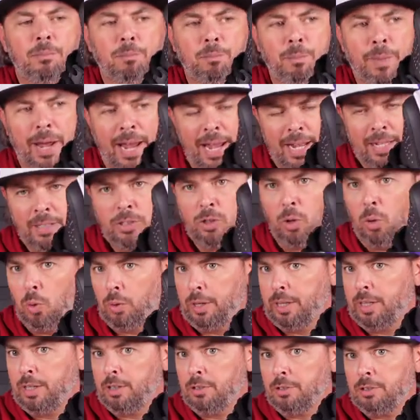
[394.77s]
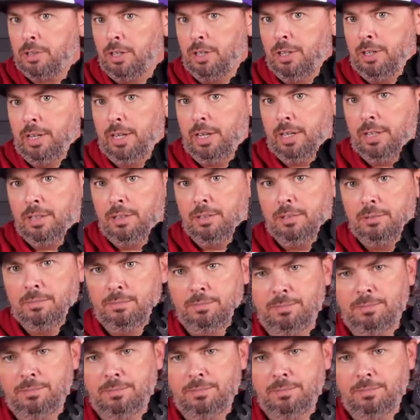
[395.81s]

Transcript: bands holding your tongue in.